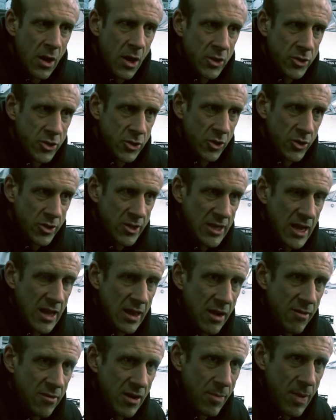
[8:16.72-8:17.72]
sort of sat
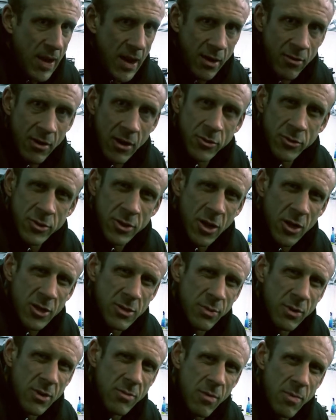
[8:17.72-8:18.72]
there in the background start
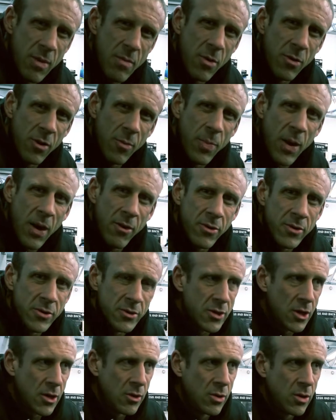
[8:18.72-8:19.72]
to become a bit more apparent.
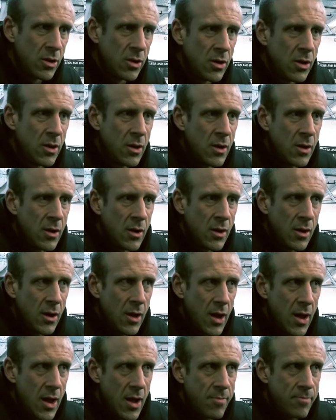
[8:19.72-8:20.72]
So,
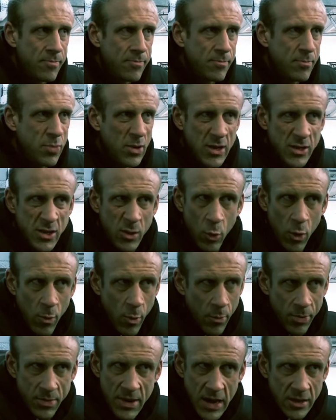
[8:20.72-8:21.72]
but as I warm
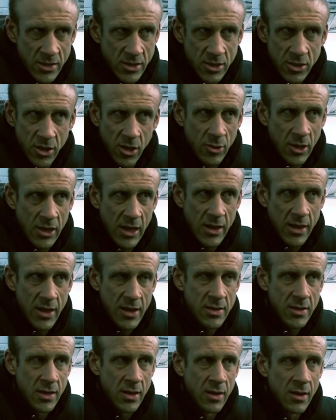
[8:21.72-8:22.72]
up nice and slowly like
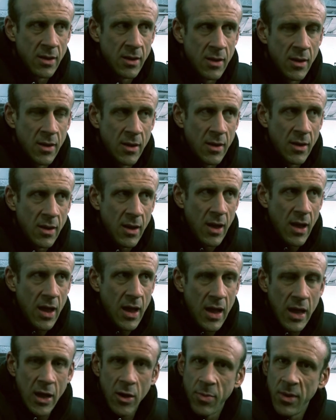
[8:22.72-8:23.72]
this,
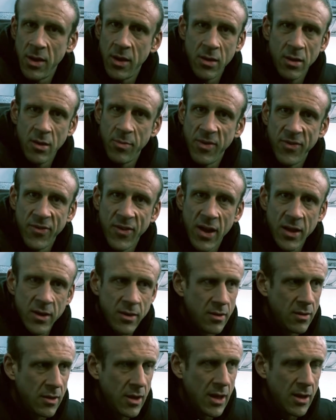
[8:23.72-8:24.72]
it'll be fine.
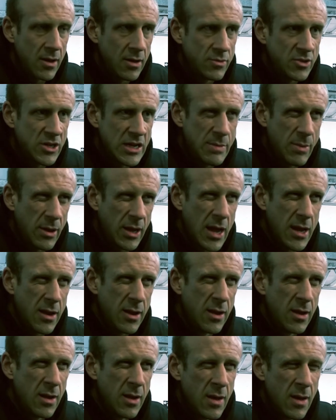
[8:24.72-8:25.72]
Yeah, I'm seeing him
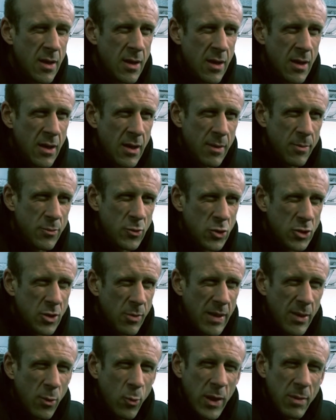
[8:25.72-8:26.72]
again just
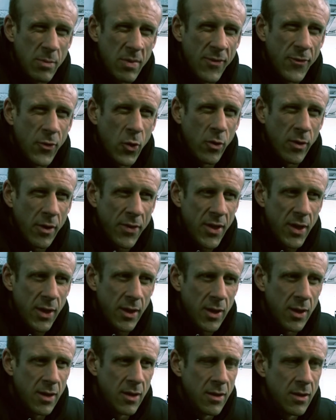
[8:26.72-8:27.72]
about the week before, I think,